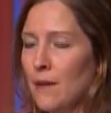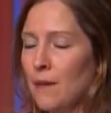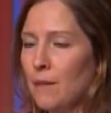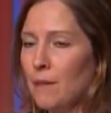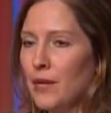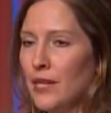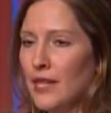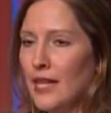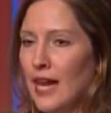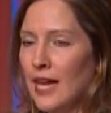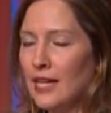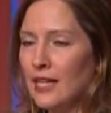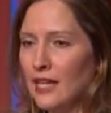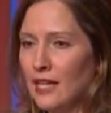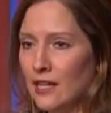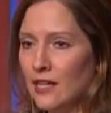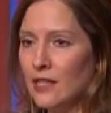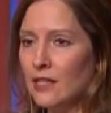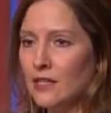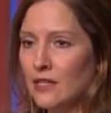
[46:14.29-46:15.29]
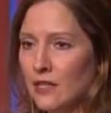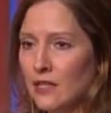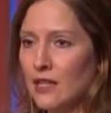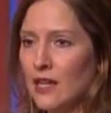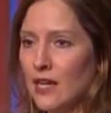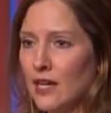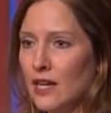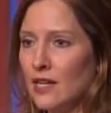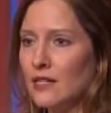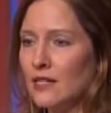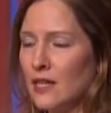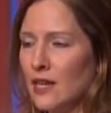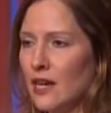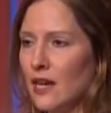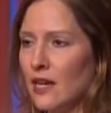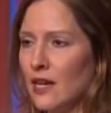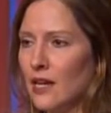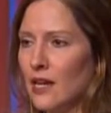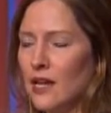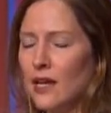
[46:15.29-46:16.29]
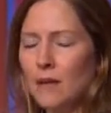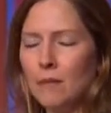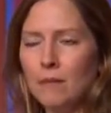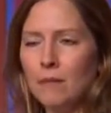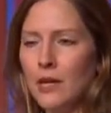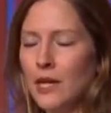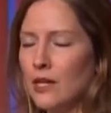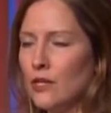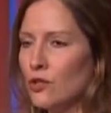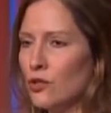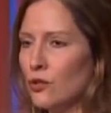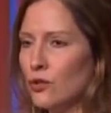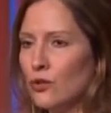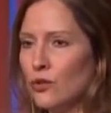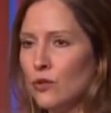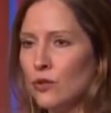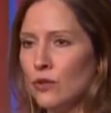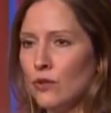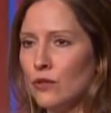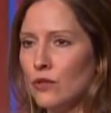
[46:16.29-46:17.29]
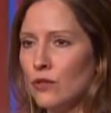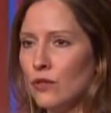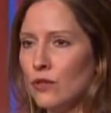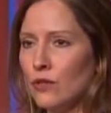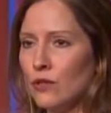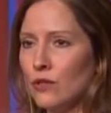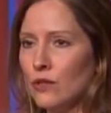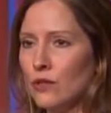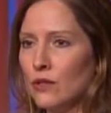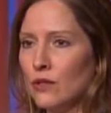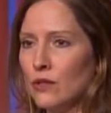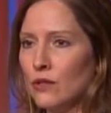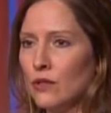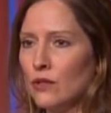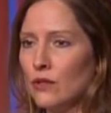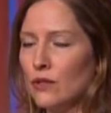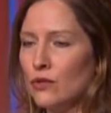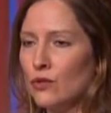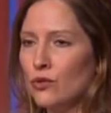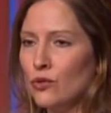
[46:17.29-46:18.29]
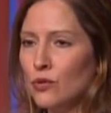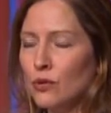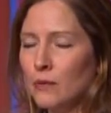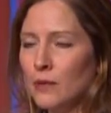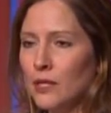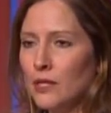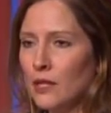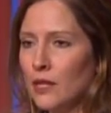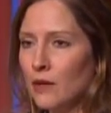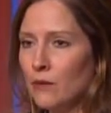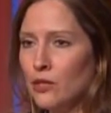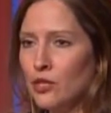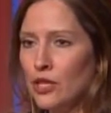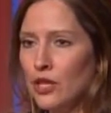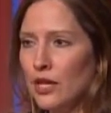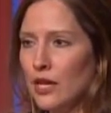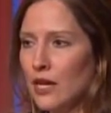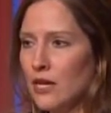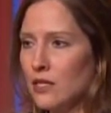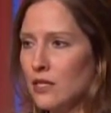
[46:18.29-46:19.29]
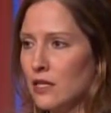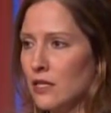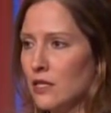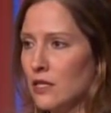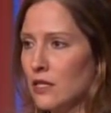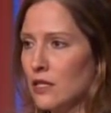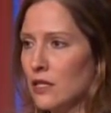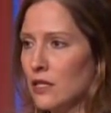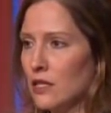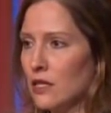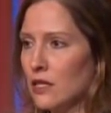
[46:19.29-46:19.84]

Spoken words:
But that is, like I say, a major source, those dormant, languishing cases